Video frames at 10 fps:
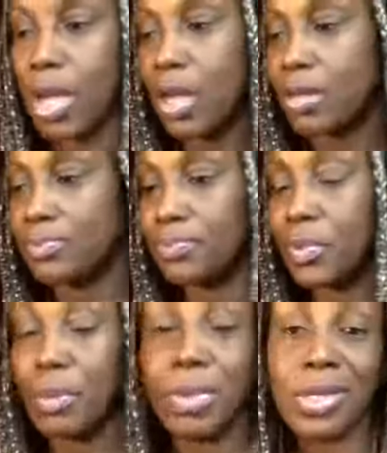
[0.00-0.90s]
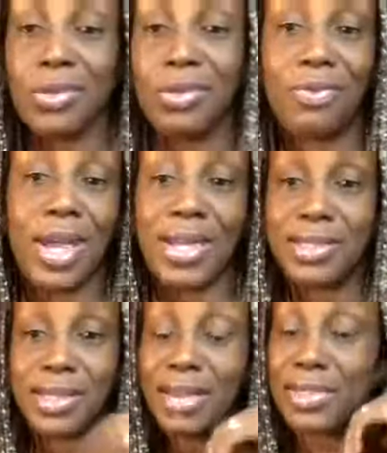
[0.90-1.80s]
Um, I'm going to go to
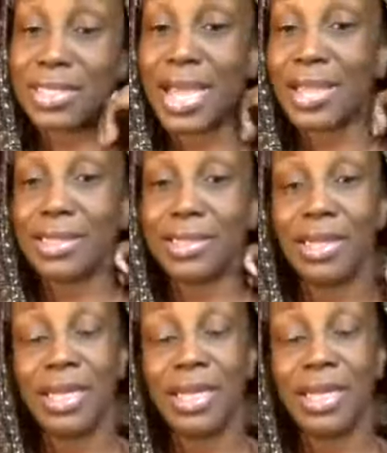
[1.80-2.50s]
Fridays and have a salad.